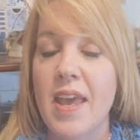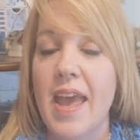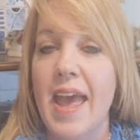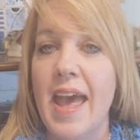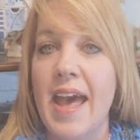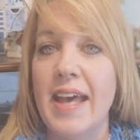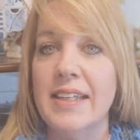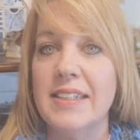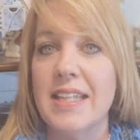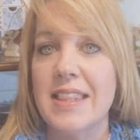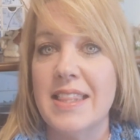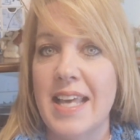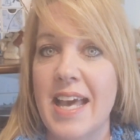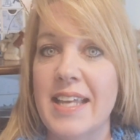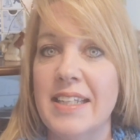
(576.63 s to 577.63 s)
And
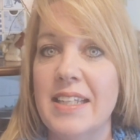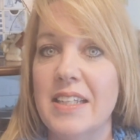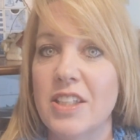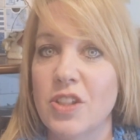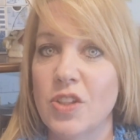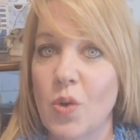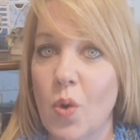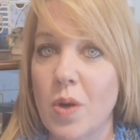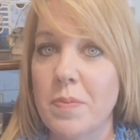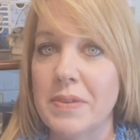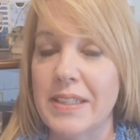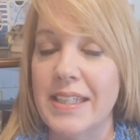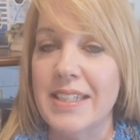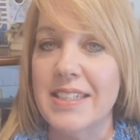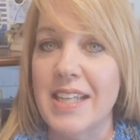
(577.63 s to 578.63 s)
then
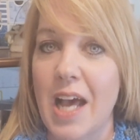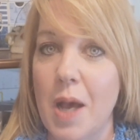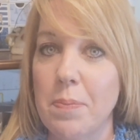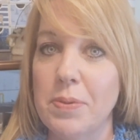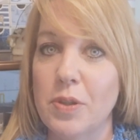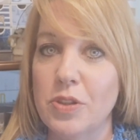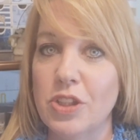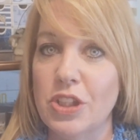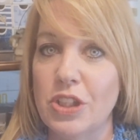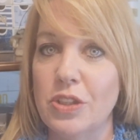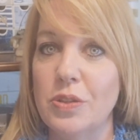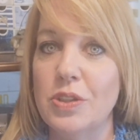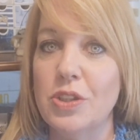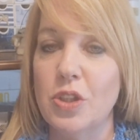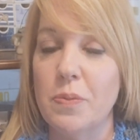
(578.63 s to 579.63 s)
normally to upload to
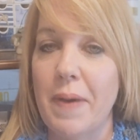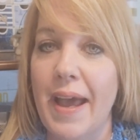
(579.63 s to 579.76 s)
YouTube,